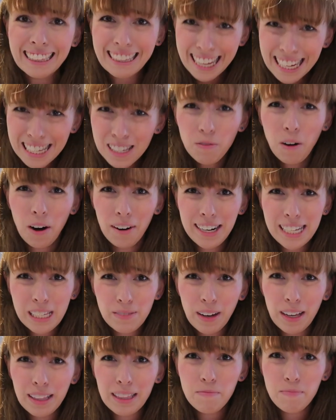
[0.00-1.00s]
This worries
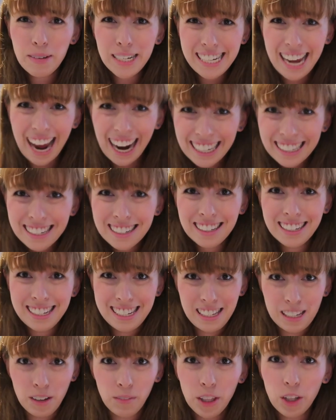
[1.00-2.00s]
me that potentially
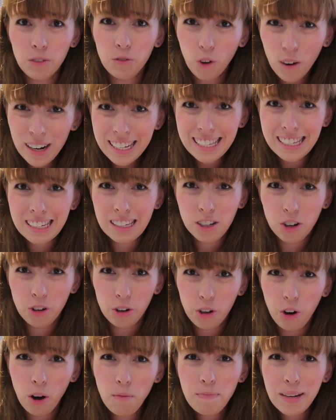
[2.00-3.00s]
some of the voices could
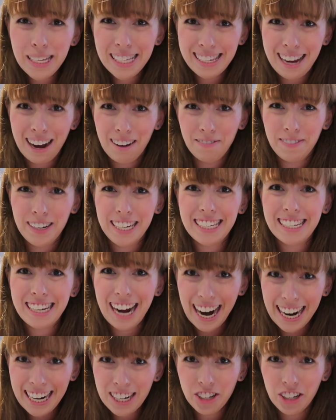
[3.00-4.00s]
not be Southeast
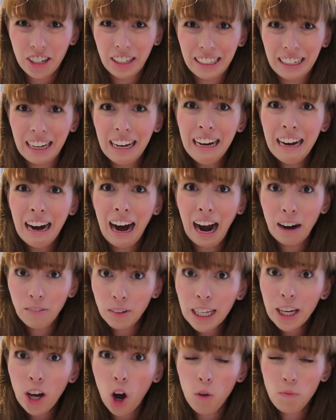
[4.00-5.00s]
Asian. I
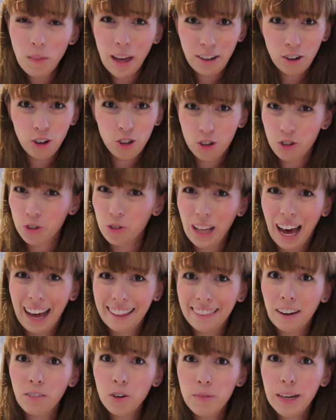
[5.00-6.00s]
really hope they don't do
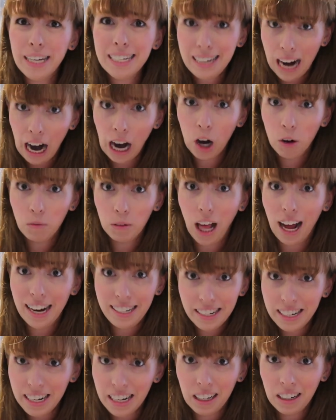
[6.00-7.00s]
that. That would be a terrible
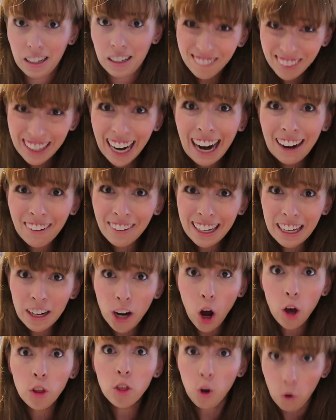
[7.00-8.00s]
idea." But I
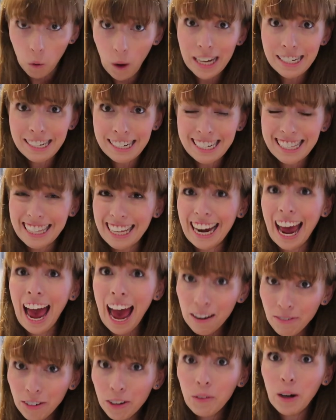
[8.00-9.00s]
already know the question that
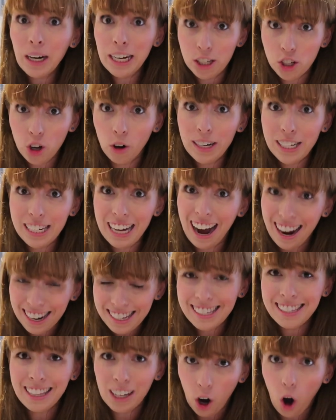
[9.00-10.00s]
everyone is going to
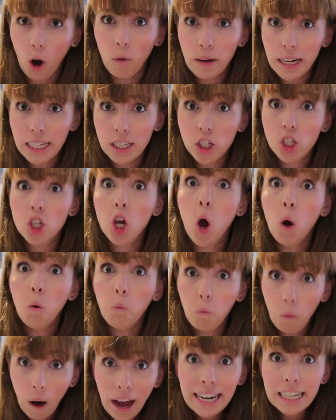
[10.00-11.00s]
ask in the comments.
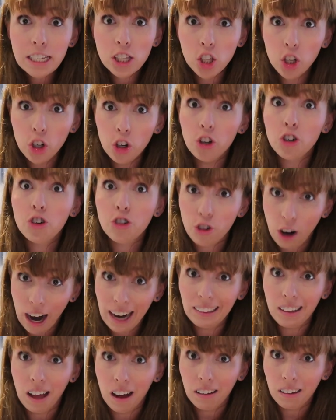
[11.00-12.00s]
When is the new
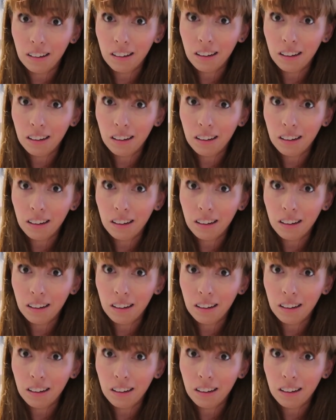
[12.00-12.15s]
trailer?